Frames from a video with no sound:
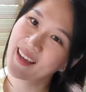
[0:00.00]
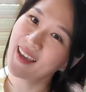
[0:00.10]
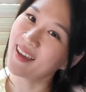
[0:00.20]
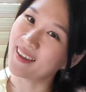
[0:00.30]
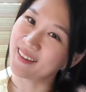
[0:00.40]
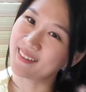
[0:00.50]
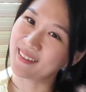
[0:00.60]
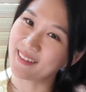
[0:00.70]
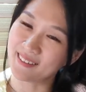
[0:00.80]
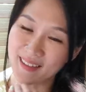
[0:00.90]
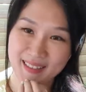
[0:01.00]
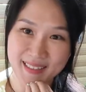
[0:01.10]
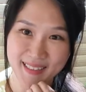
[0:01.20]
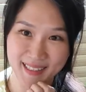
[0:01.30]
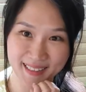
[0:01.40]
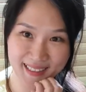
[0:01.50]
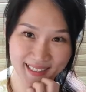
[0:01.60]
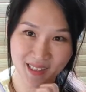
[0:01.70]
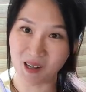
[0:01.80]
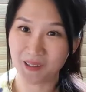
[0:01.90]
And that's it. I think
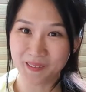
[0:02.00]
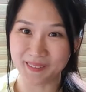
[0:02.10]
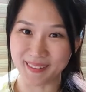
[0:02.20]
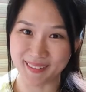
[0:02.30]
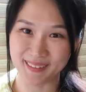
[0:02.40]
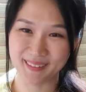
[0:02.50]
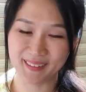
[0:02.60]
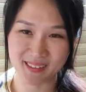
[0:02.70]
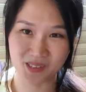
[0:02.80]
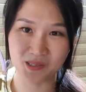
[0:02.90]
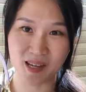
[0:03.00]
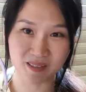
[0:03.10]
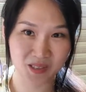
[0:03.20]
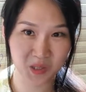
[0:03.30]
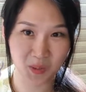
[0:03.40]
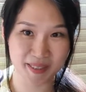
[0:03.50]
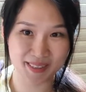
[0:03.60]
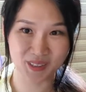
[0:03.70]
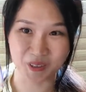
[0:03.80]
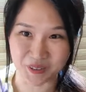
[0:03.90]
that's all the... This is
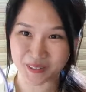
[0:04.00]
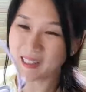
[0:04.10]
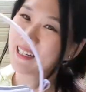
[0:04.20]
2022.